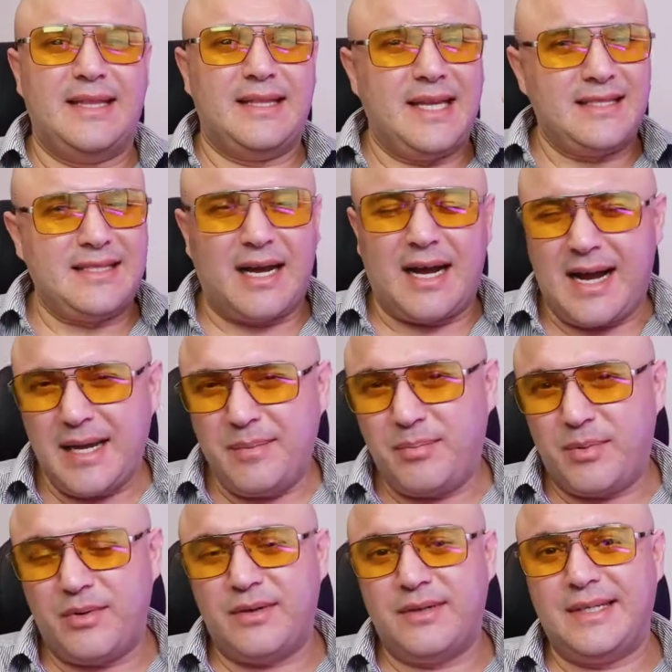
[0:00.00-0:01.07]
that's a
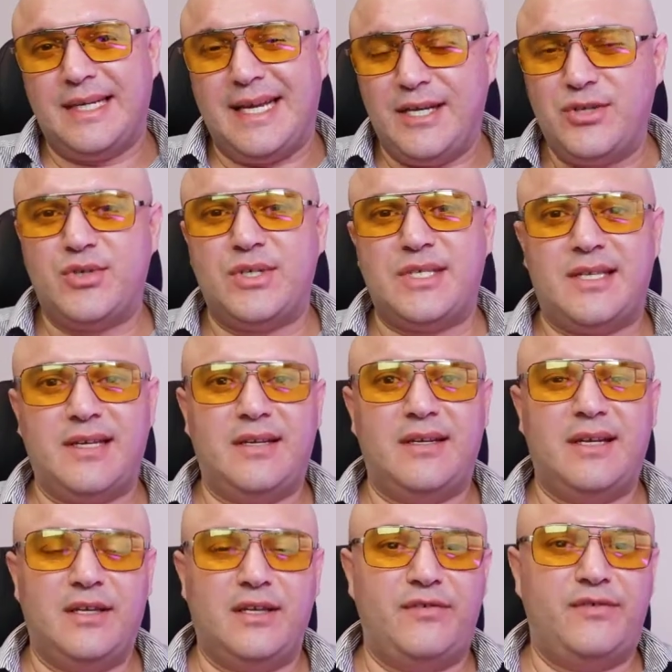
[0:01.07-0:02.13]
hyper
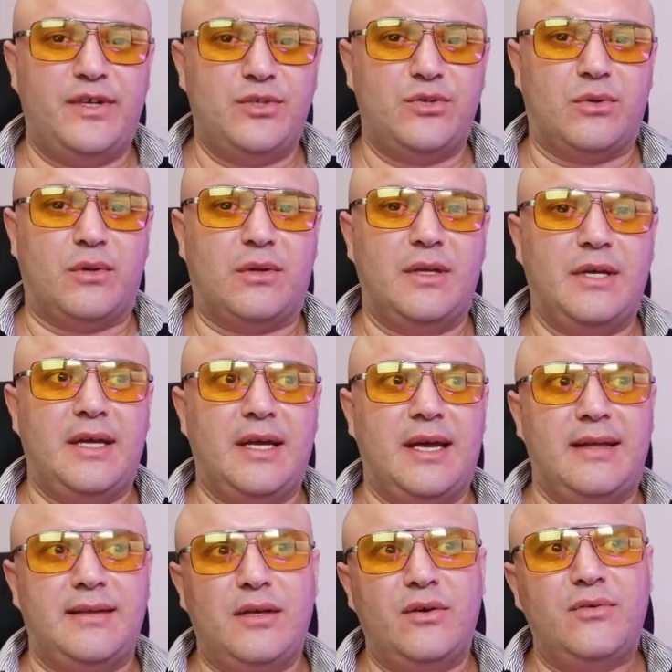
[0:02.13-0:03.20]
interested individual,
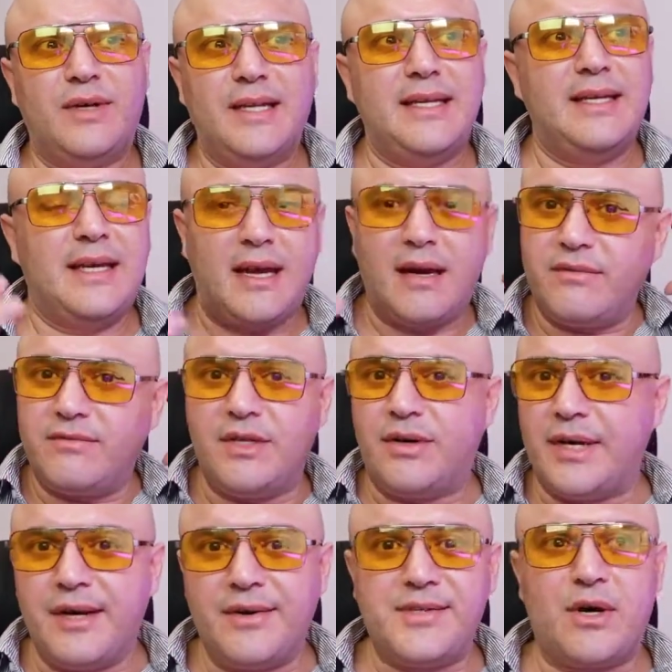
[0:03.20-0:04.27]
and they're really kind of,
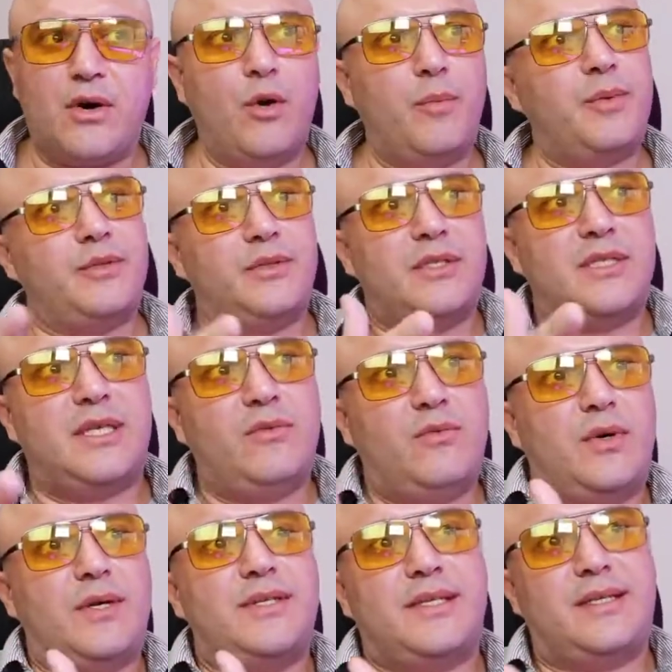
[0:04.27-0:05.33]
their ears are open to see
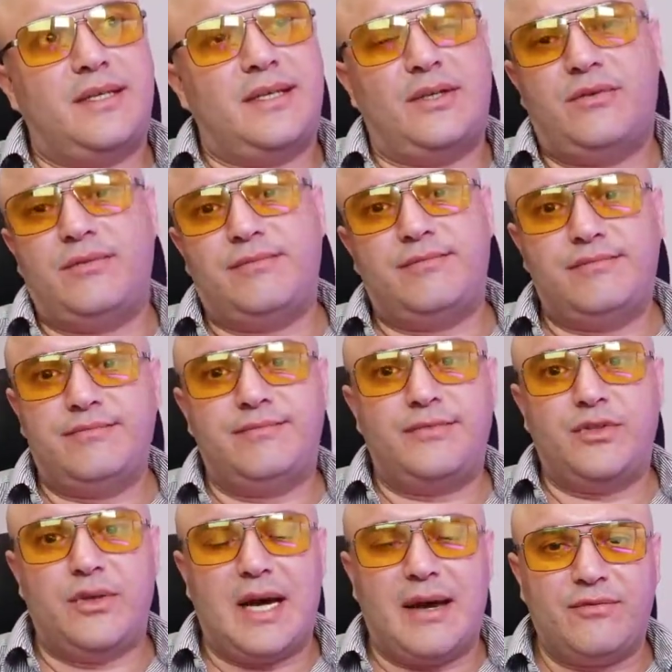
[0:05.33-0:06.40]
what is it that
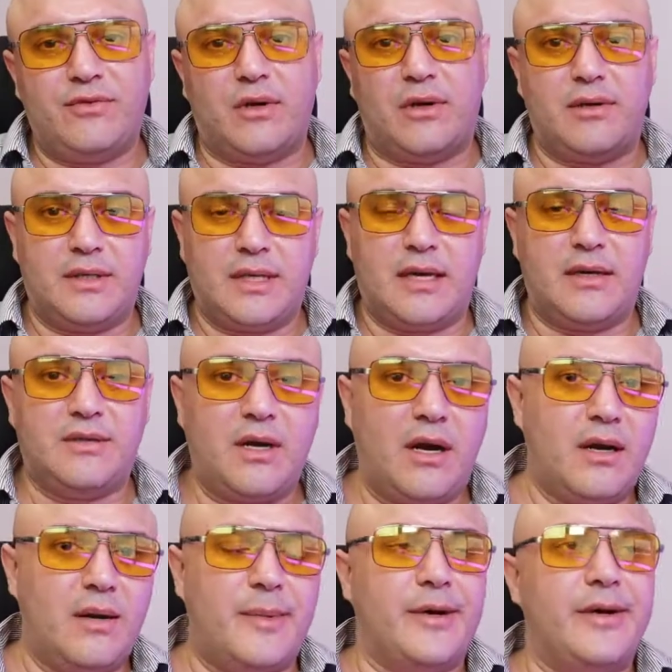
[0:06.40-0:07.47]
you have to kind of
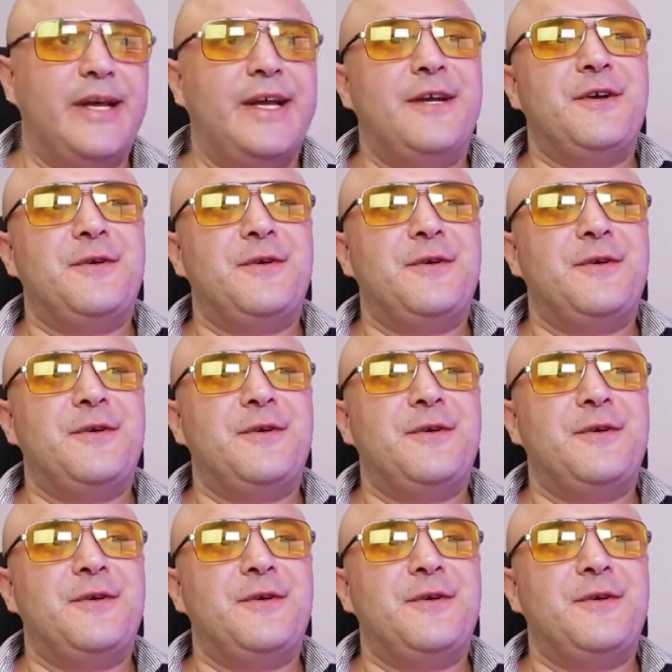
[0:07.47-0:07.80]
talk about.